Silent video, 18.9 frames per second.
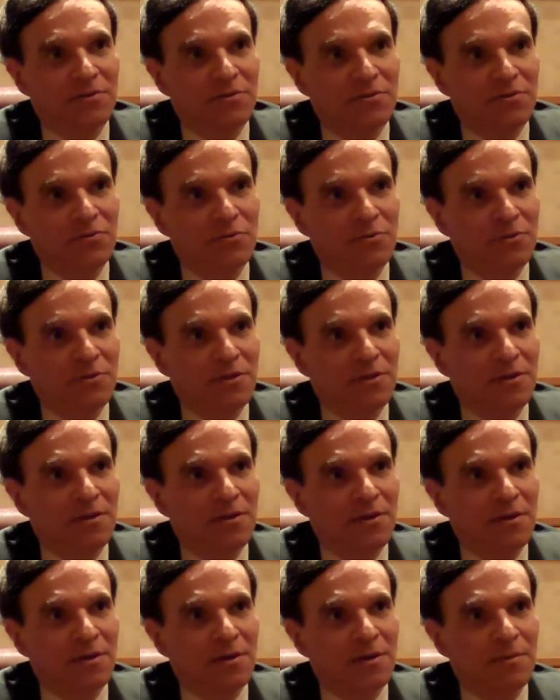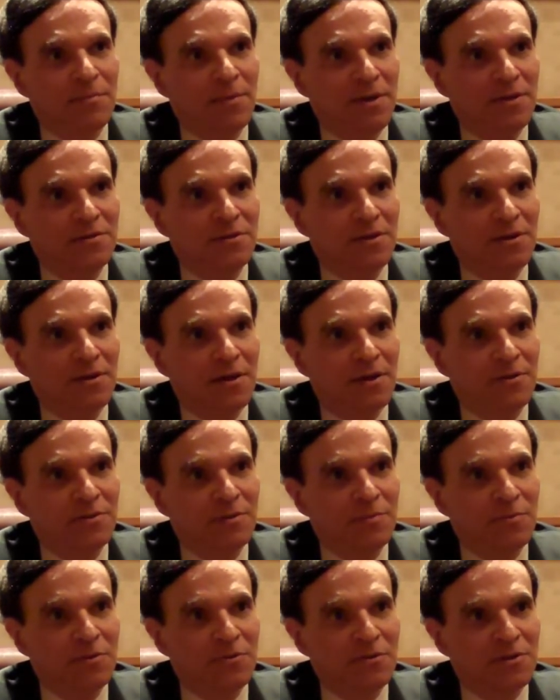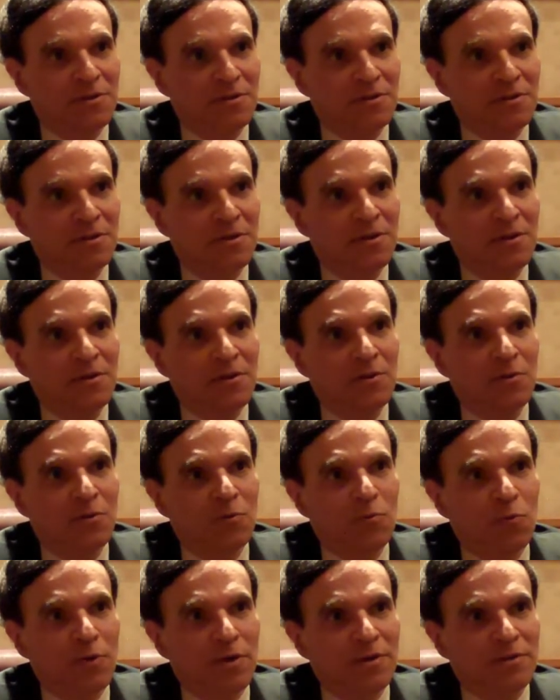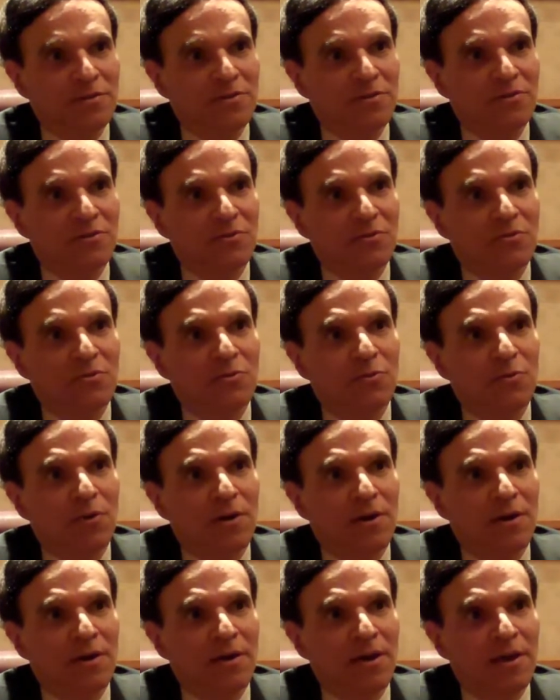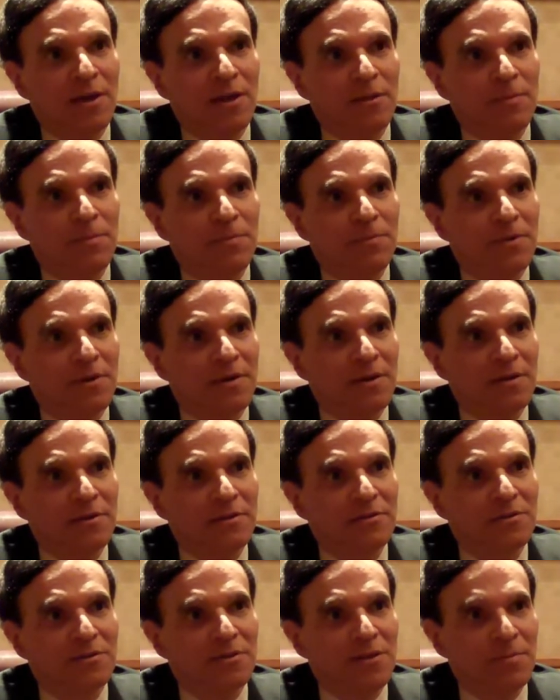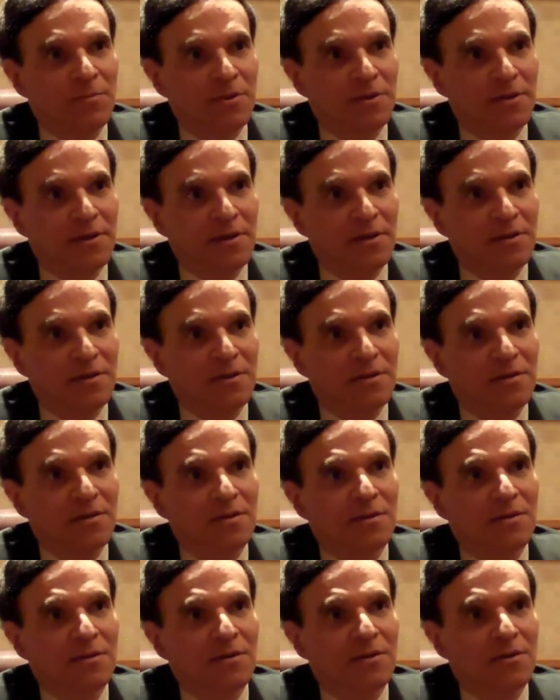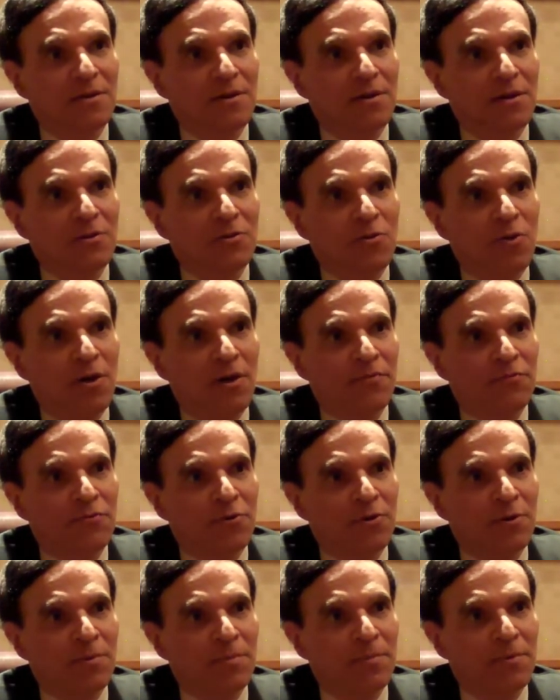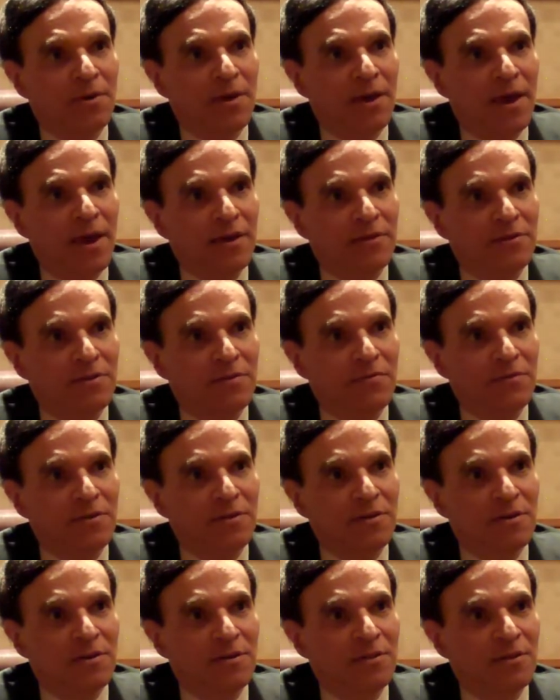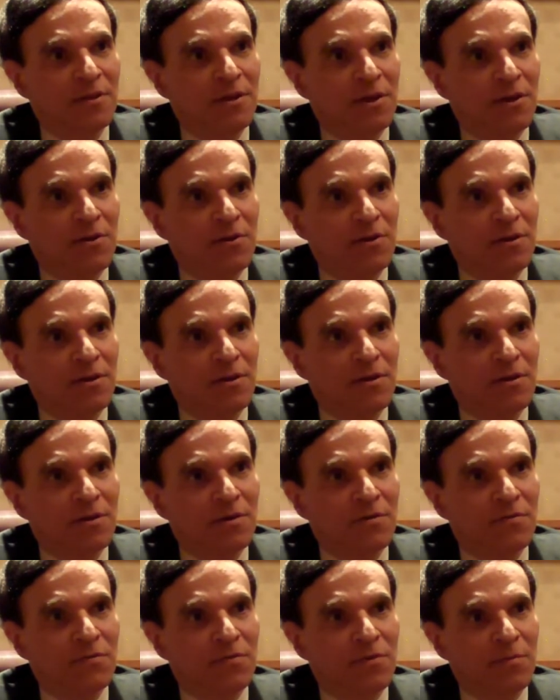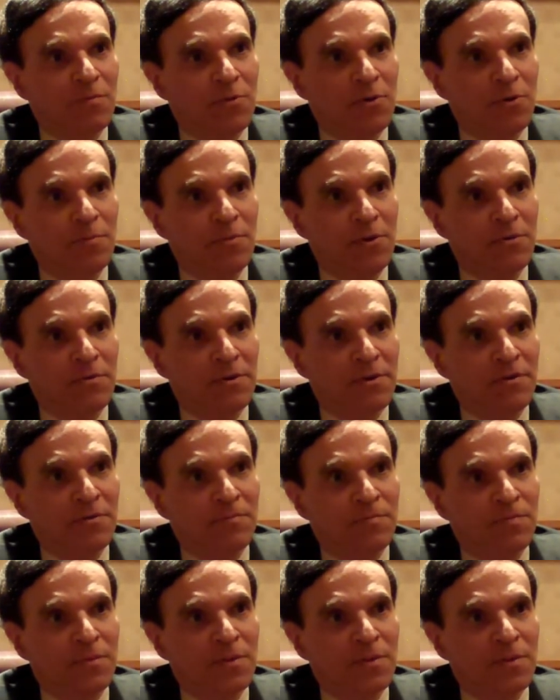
truly amazing contribution was to help stimulate law firm activity in the area of pro bono.